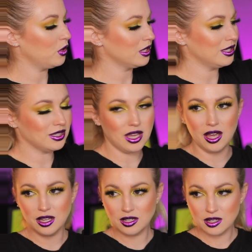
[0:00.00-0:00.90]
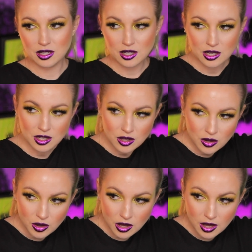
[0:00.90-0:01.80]
course, it's that
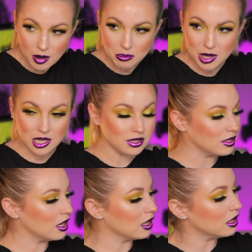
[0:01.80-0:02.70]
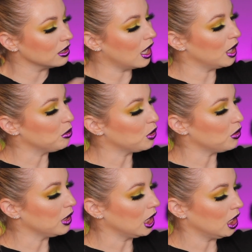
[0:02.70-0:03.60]
amazing lime
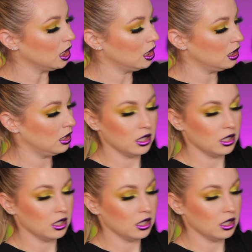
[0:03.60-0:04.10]
green.